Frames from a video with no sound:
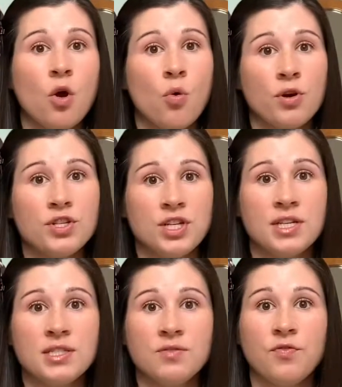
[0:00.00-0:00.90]
or
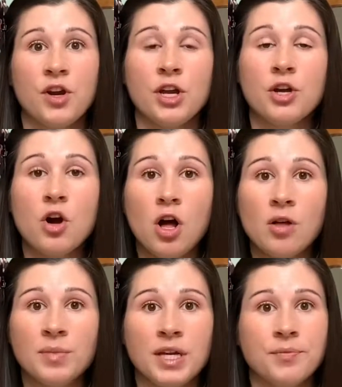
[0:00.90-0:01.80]
just very
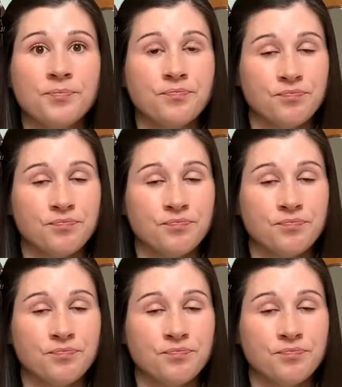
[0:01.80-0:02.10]
calming